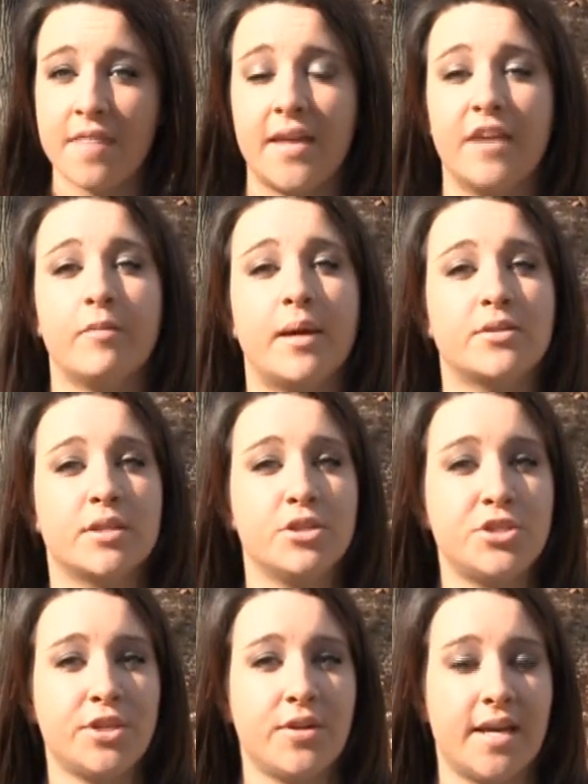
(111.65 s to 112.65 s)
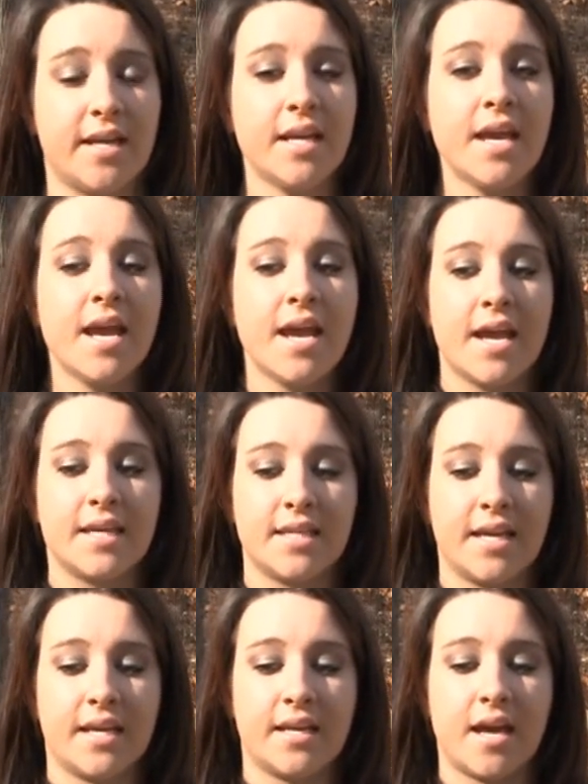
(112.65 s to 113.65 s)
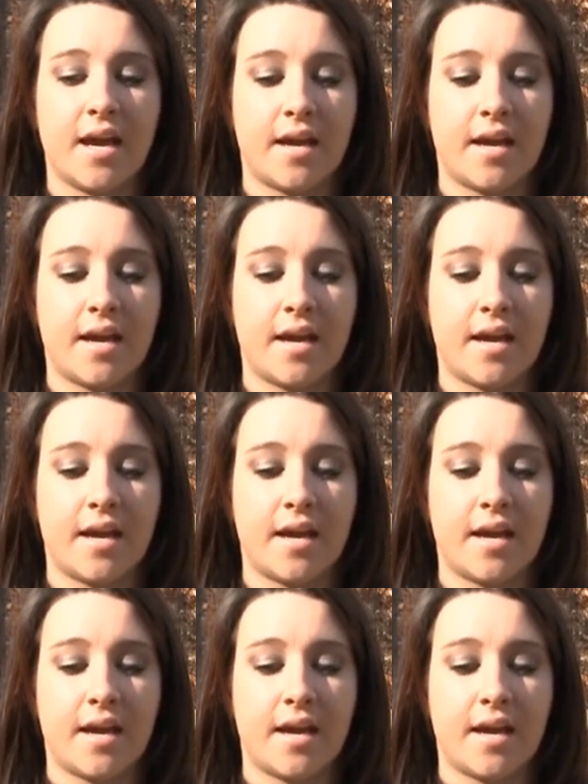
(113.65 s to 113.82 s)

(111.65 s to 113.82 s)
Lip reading: that everybody was going to shoot in, and then